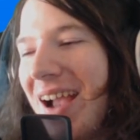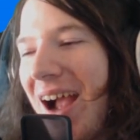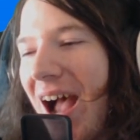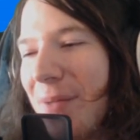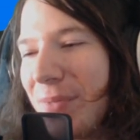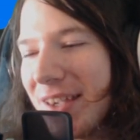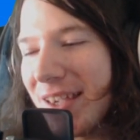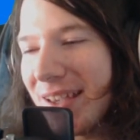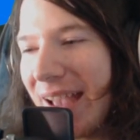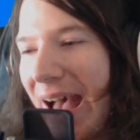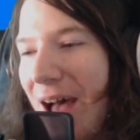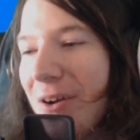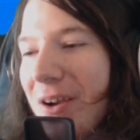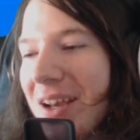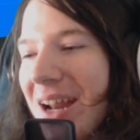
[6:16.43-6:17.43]
I'm thinking,
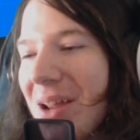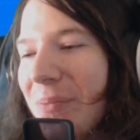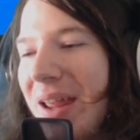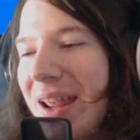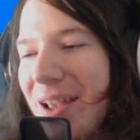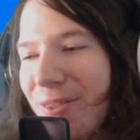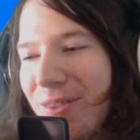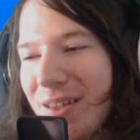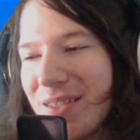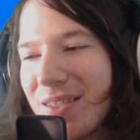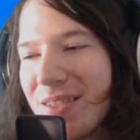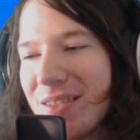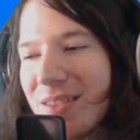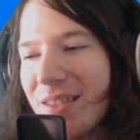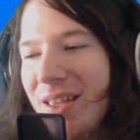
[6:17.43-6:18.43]
how can I make
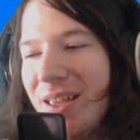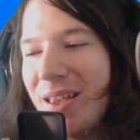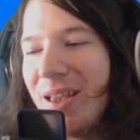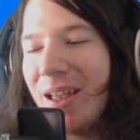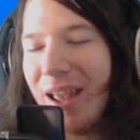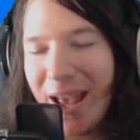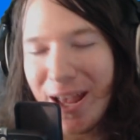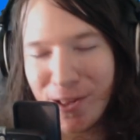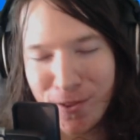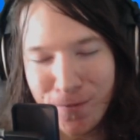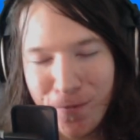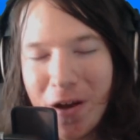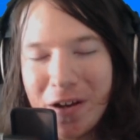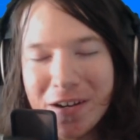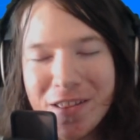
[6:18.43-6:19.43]
this as
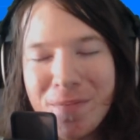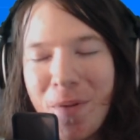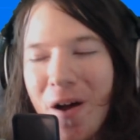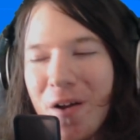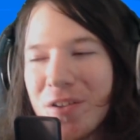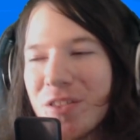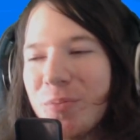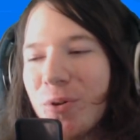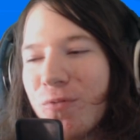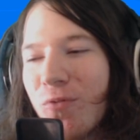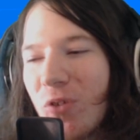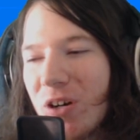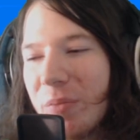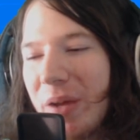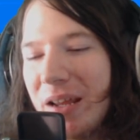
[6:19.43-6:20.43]
fun as possible
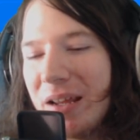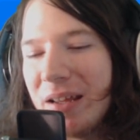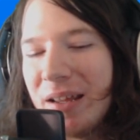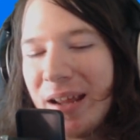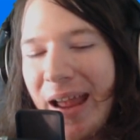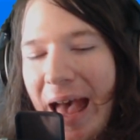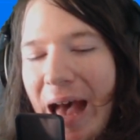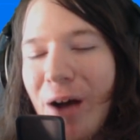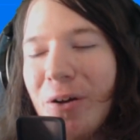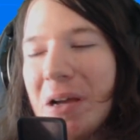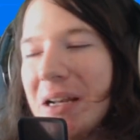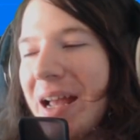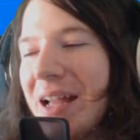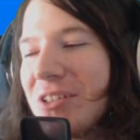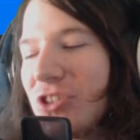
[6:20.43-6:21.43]
for me? How
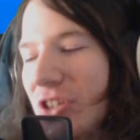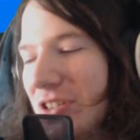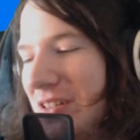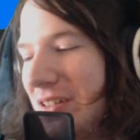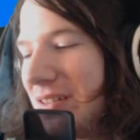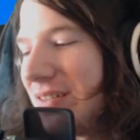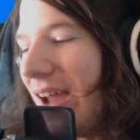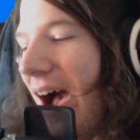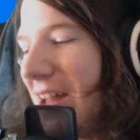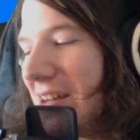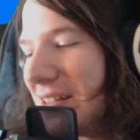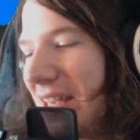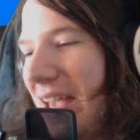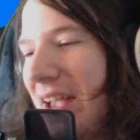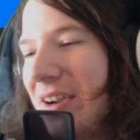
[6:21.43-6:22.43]
can I just
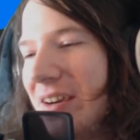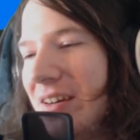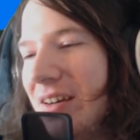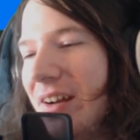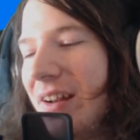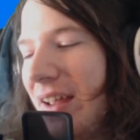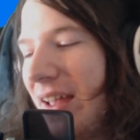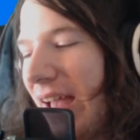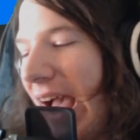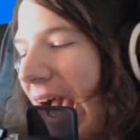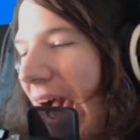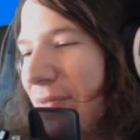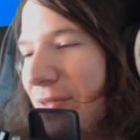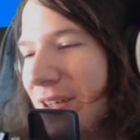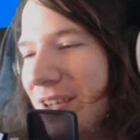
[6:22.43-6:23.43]
not care,
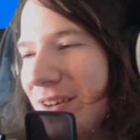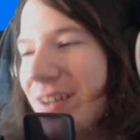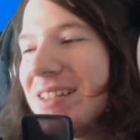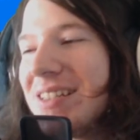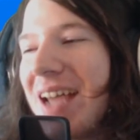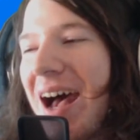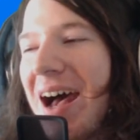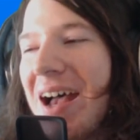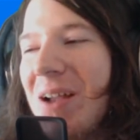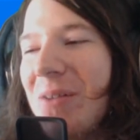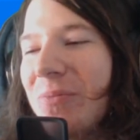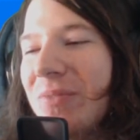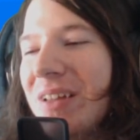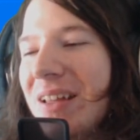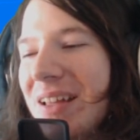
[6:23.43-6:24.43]
have a good
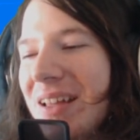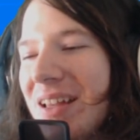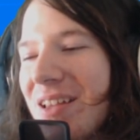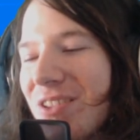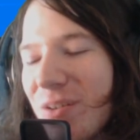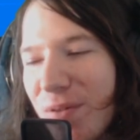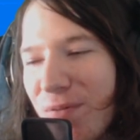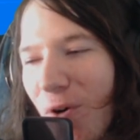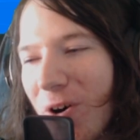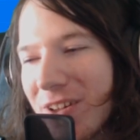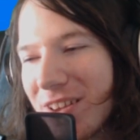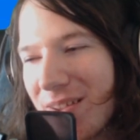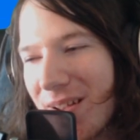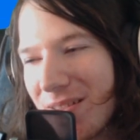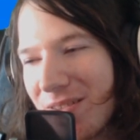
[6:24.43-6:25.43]
time? So before
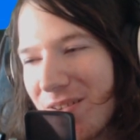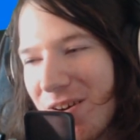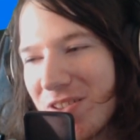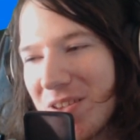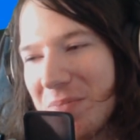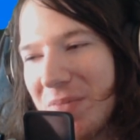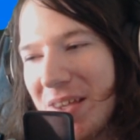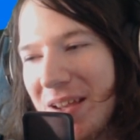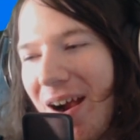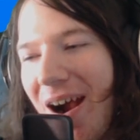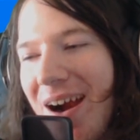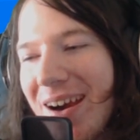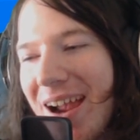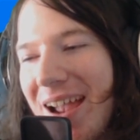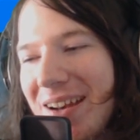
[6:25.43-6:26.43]
the set starts, I'm thinking,
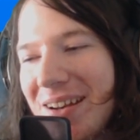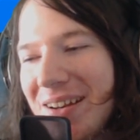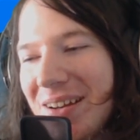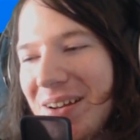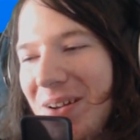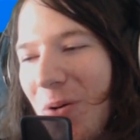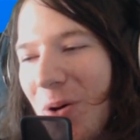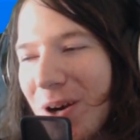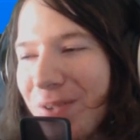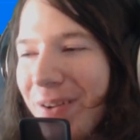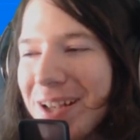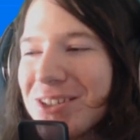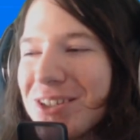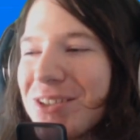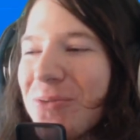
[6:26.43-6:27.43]
all right, what if
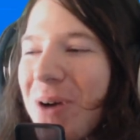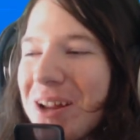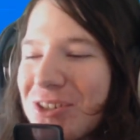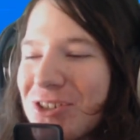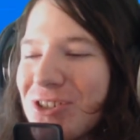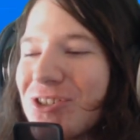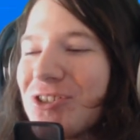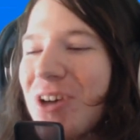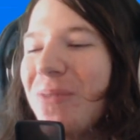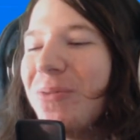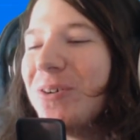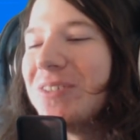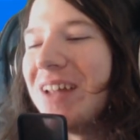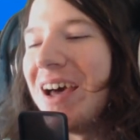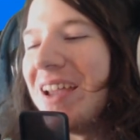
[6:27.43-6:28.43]
I just went
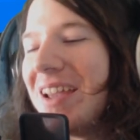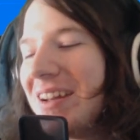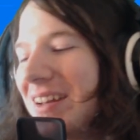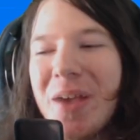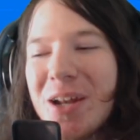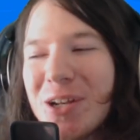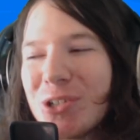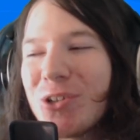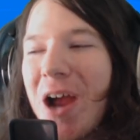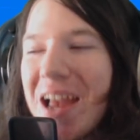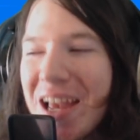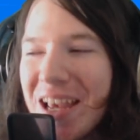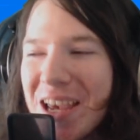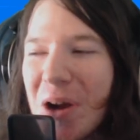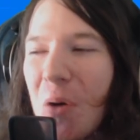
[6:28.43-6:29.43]
Shovel Knight and try
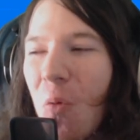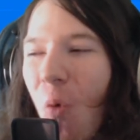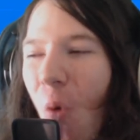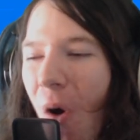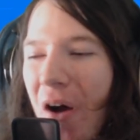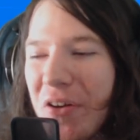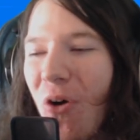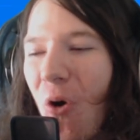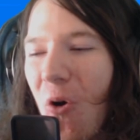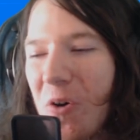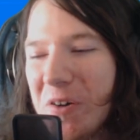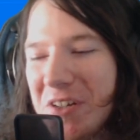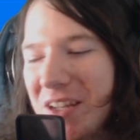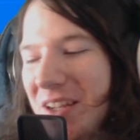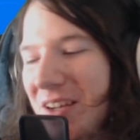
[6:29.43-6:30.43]
and get one
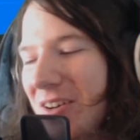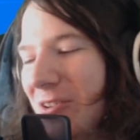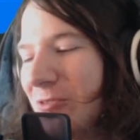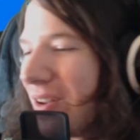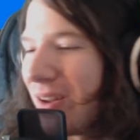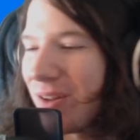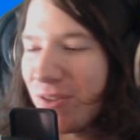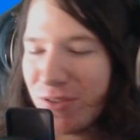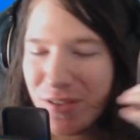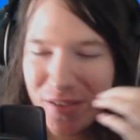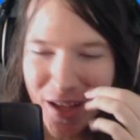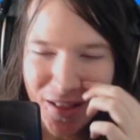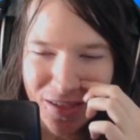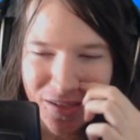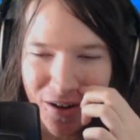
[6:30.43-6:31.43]
horn kill? So the
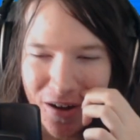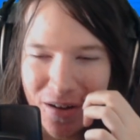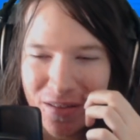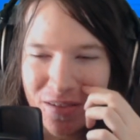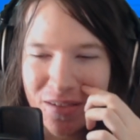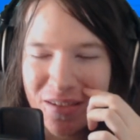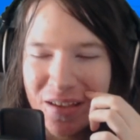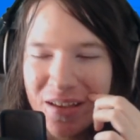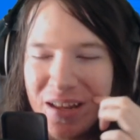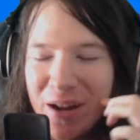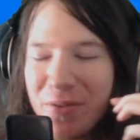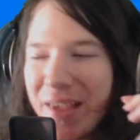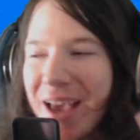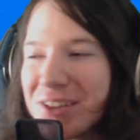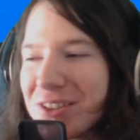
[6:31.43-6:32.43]
set starts, it
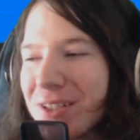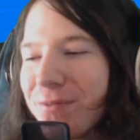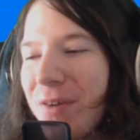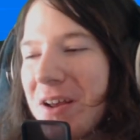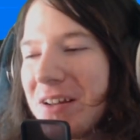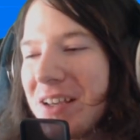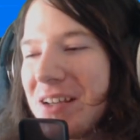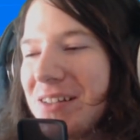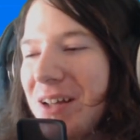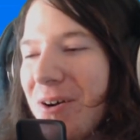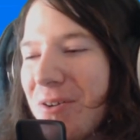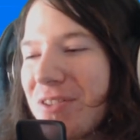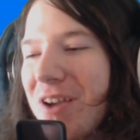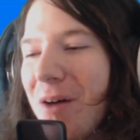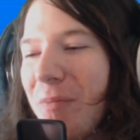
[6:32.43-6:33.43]
was actually fairly
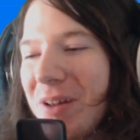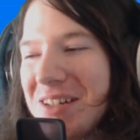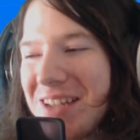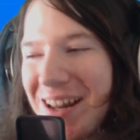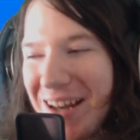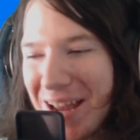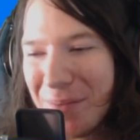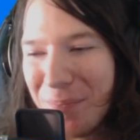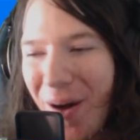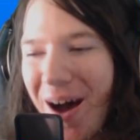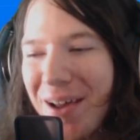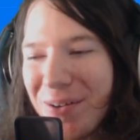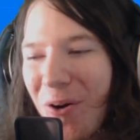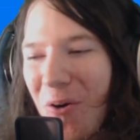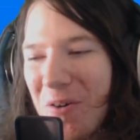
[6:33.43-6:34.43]
close up until I
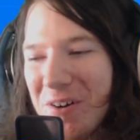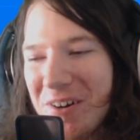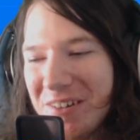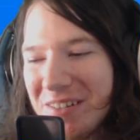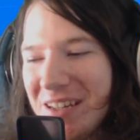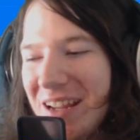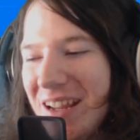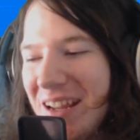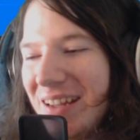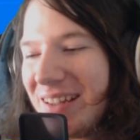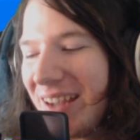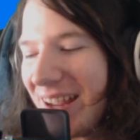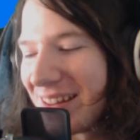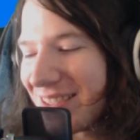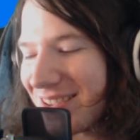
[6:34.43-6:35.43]
bought horn,
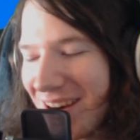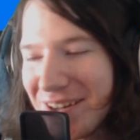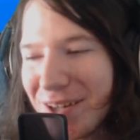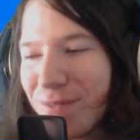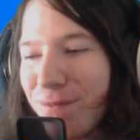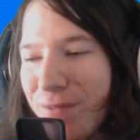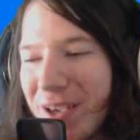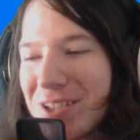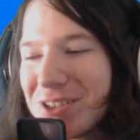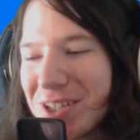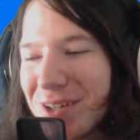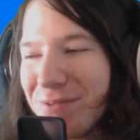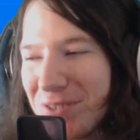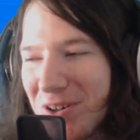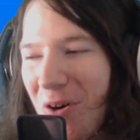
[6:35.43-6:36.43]
and started
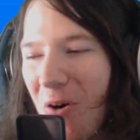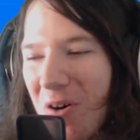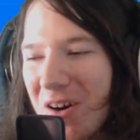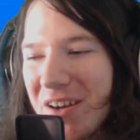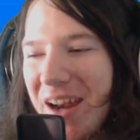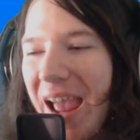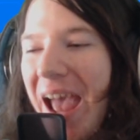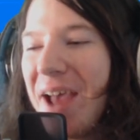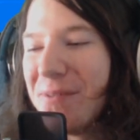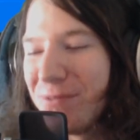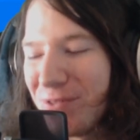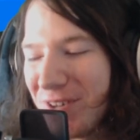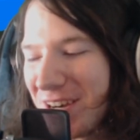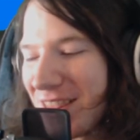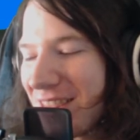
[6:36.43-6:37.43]
fishing for Horn
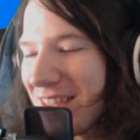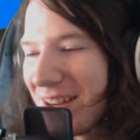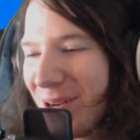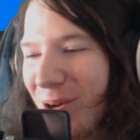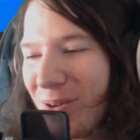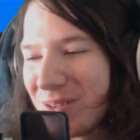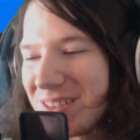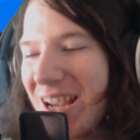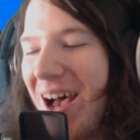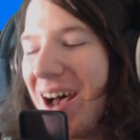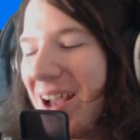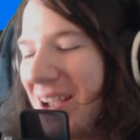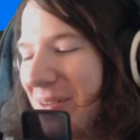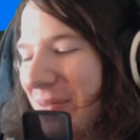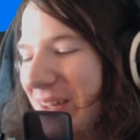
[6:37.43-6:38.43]
every single
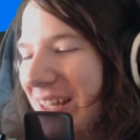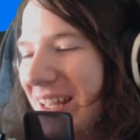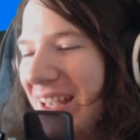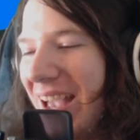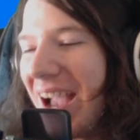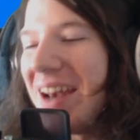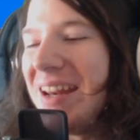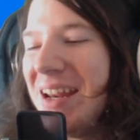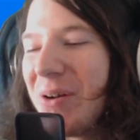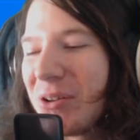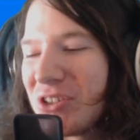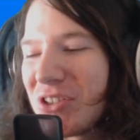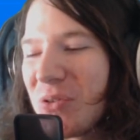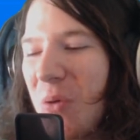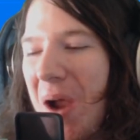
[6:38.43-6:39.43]
time. And he would
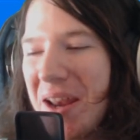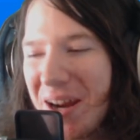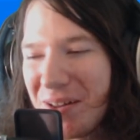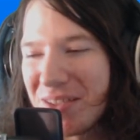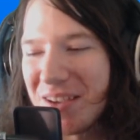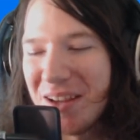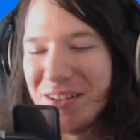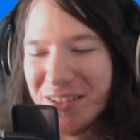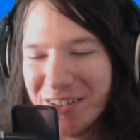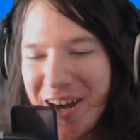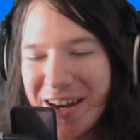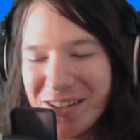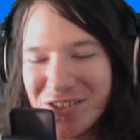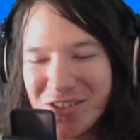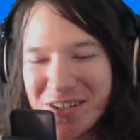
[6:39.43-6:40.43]
just wait outside the
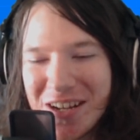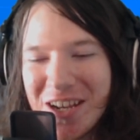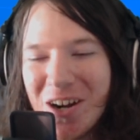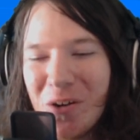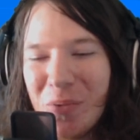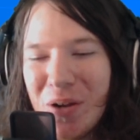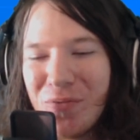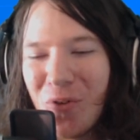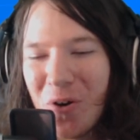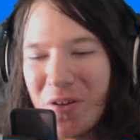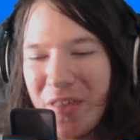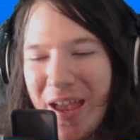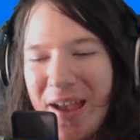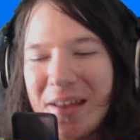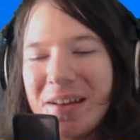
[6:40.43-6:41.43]
range and kill me for
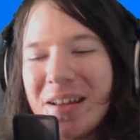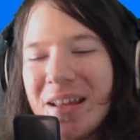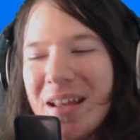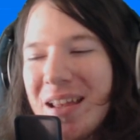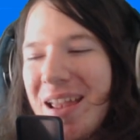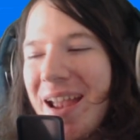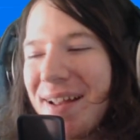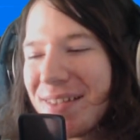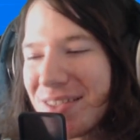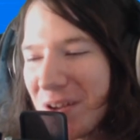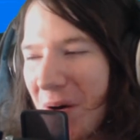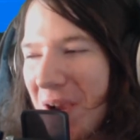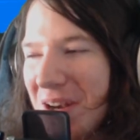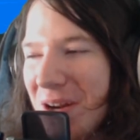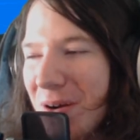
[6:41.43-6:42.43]
that. And so
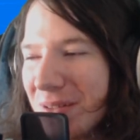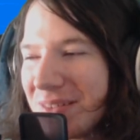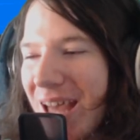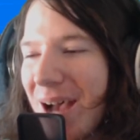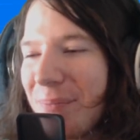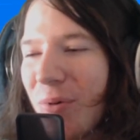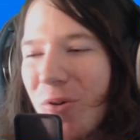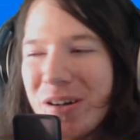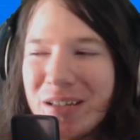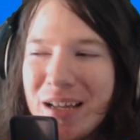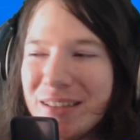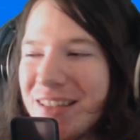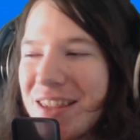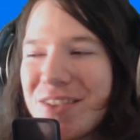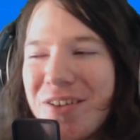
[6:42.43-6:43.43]
I knew at that point,
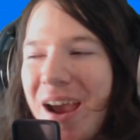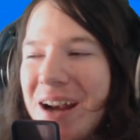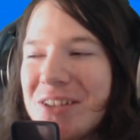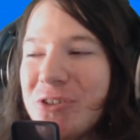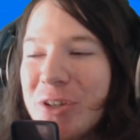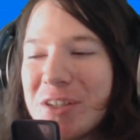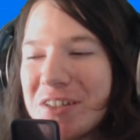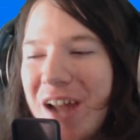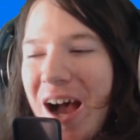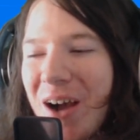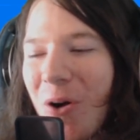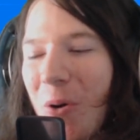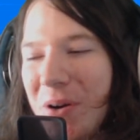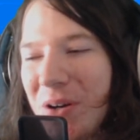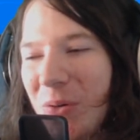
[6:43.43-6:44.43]
like, this strategy is not
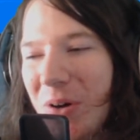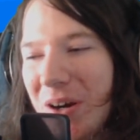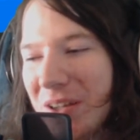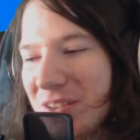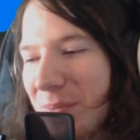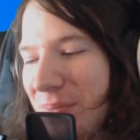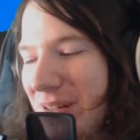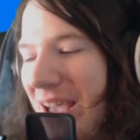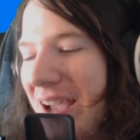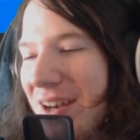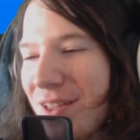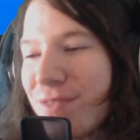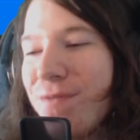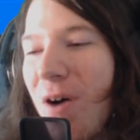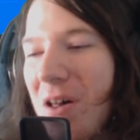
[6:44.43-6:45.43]
going to work. The plan
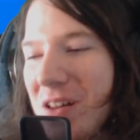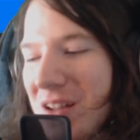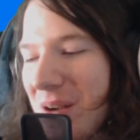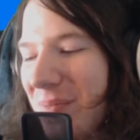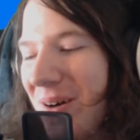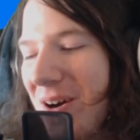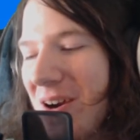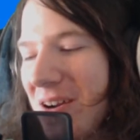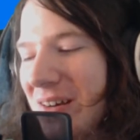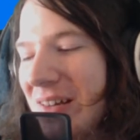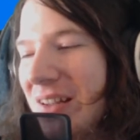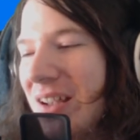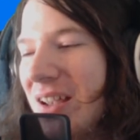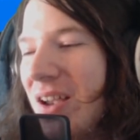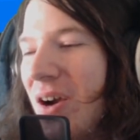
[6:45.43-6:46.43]
is falling apart.
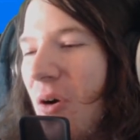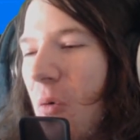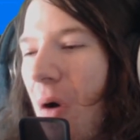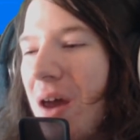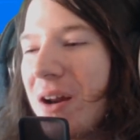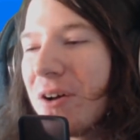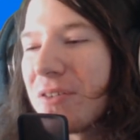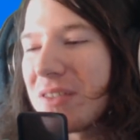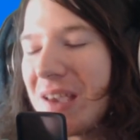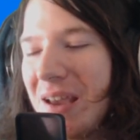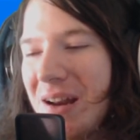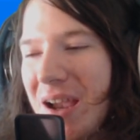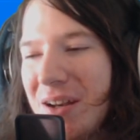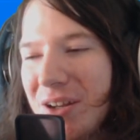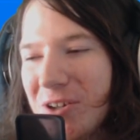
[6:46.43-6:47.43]
What else can
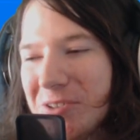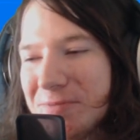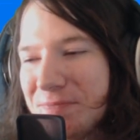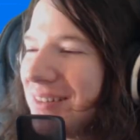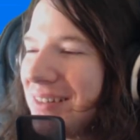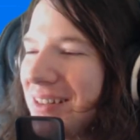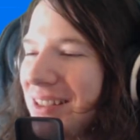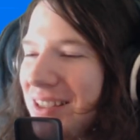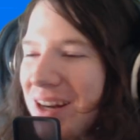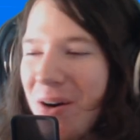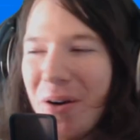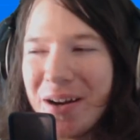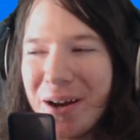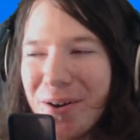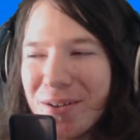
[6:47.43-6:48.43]
I do? You know
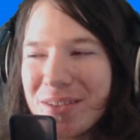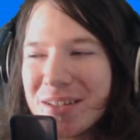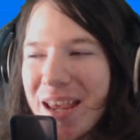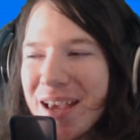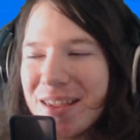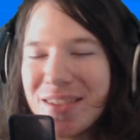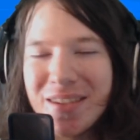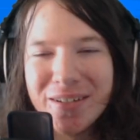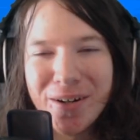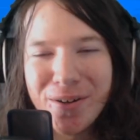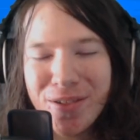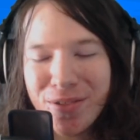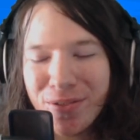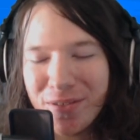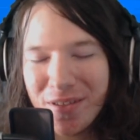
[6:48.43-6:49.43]
what else Take zero,
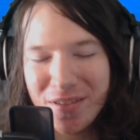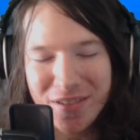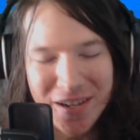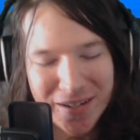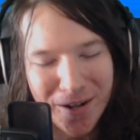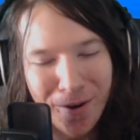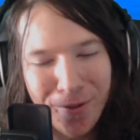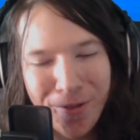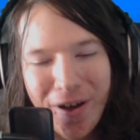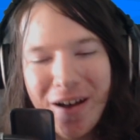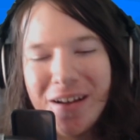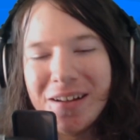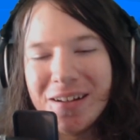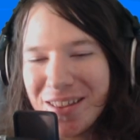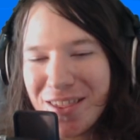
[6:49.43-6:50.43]
zero thought?